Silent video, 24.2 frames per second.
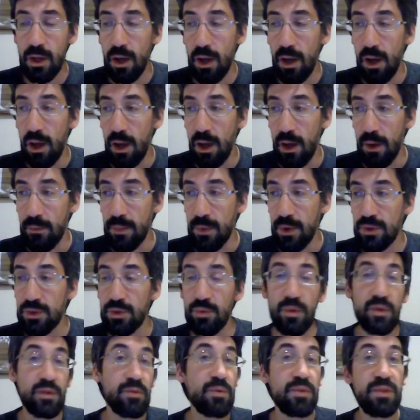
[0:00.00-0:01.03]
The way
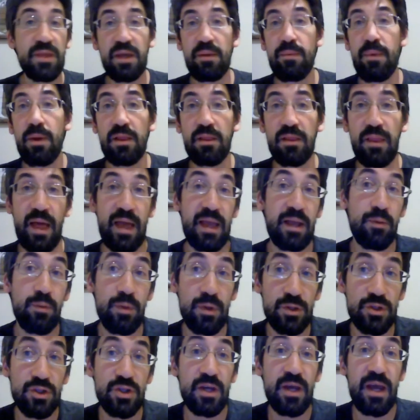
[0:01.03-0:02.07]
that we think about
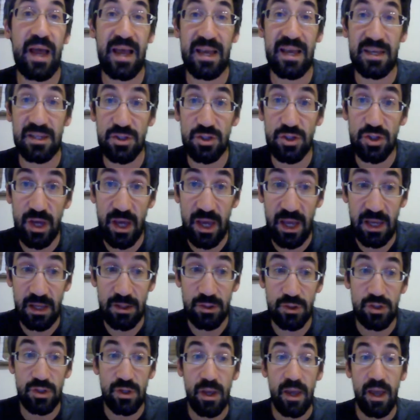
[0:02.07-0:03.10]
language has
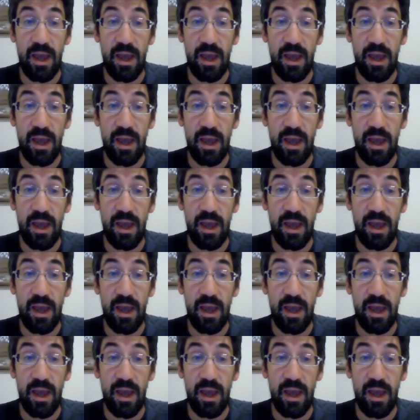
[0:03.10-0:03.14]
changed.